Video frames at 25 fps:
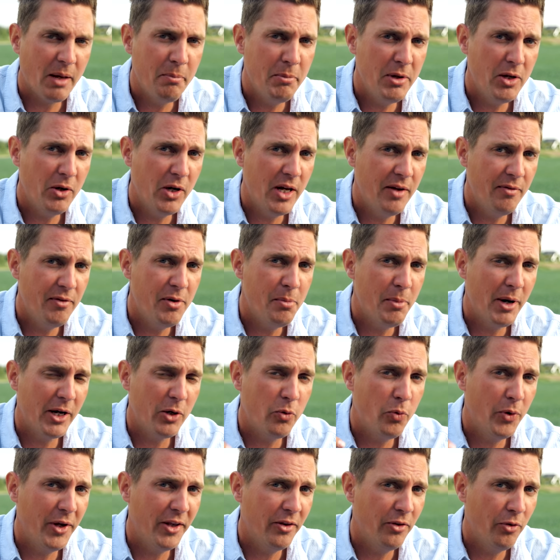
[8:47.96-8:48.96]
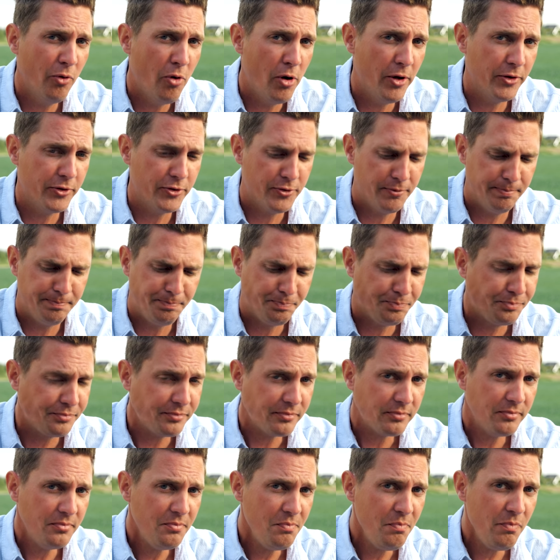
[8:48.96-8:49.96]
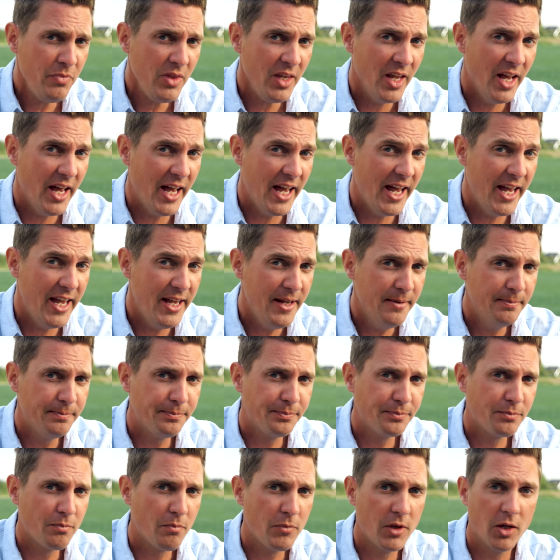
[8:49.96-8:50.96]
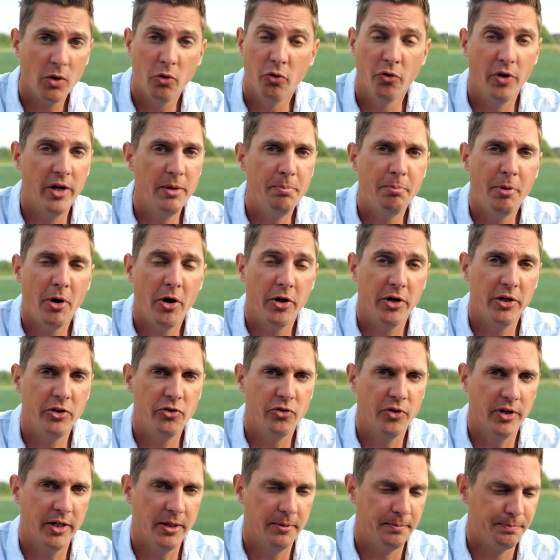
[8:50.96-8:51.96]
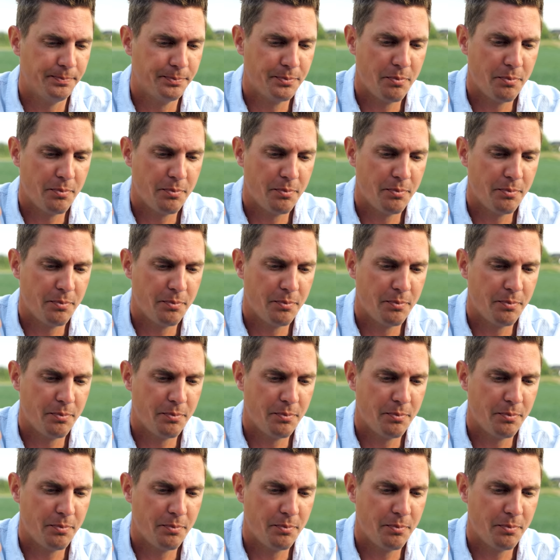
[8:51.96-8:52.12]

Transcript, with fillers: Let me give you my quick thoughts. A, great party trick.